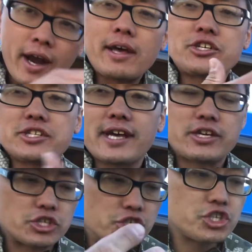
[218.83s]
I
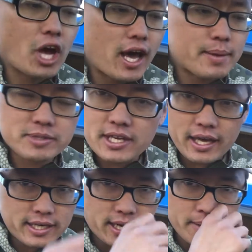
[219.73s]
should shot up to
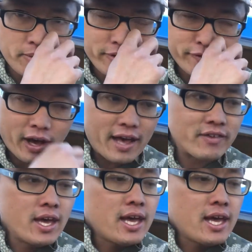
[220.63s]
99.5.